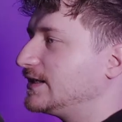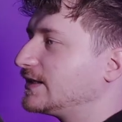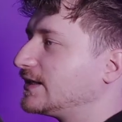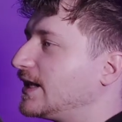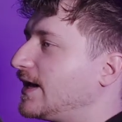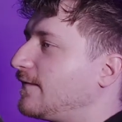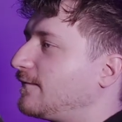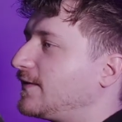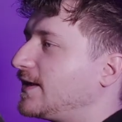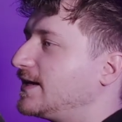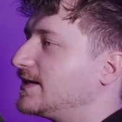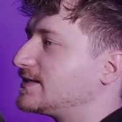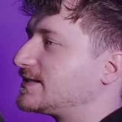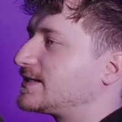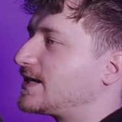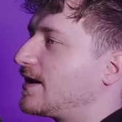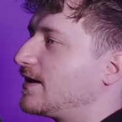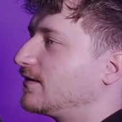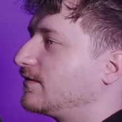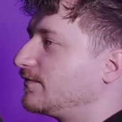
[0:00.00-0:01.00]
left-hand
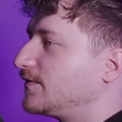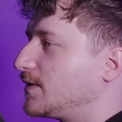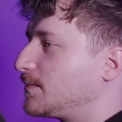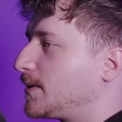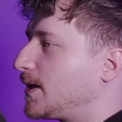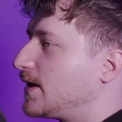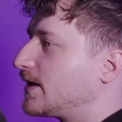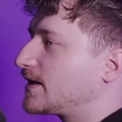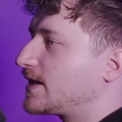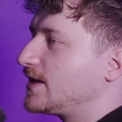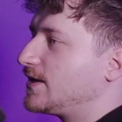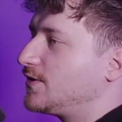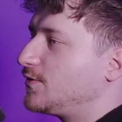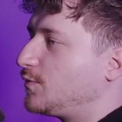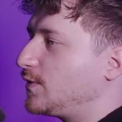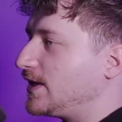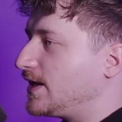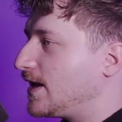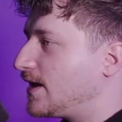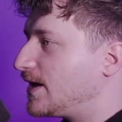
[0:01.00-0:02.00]
side of the
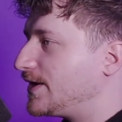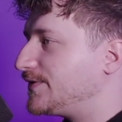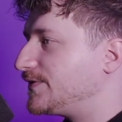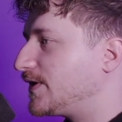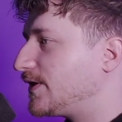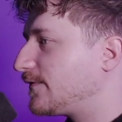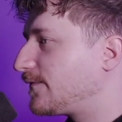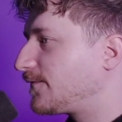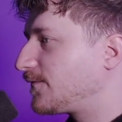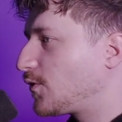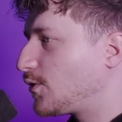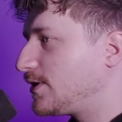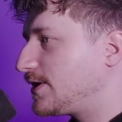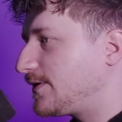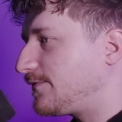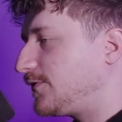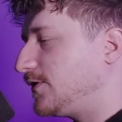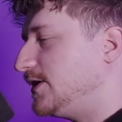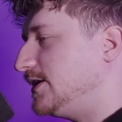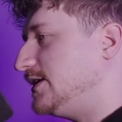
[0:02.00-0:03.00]
plugin, we have 4
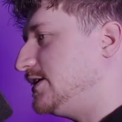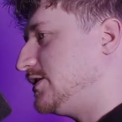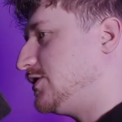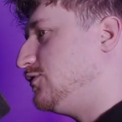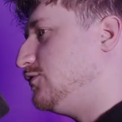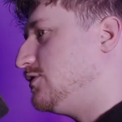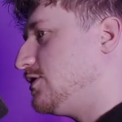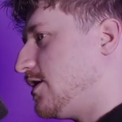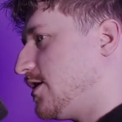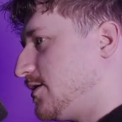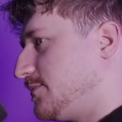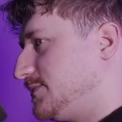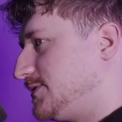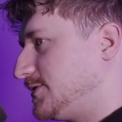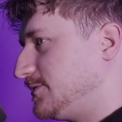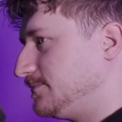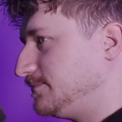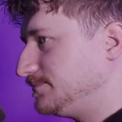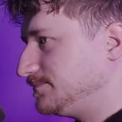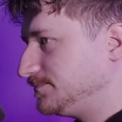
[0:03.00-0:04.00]
different EQ knobs.